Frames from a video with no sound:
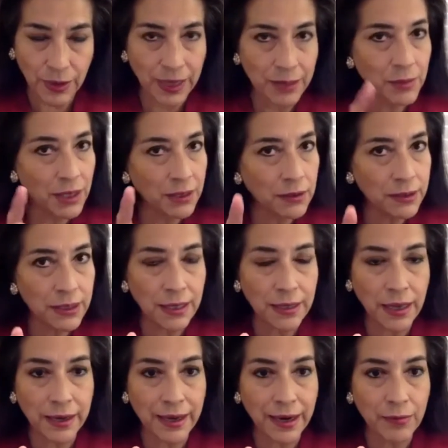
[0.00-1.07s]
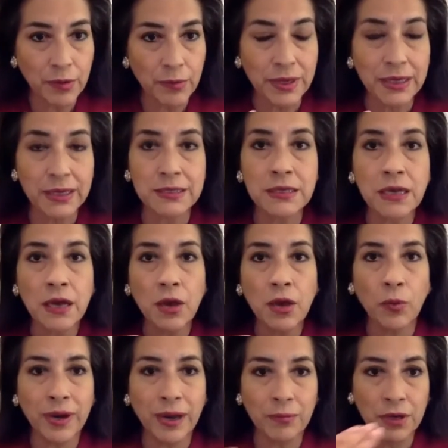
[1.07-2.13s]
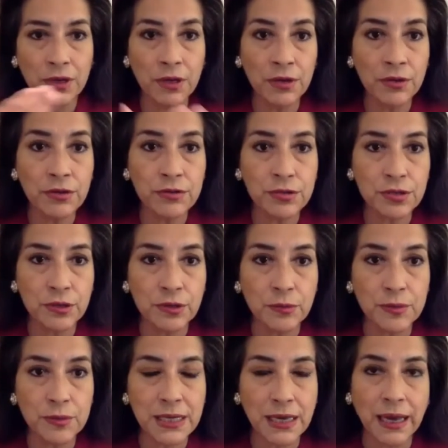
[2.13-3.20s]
I'm not looking at that camera because when I'm on other Zooms,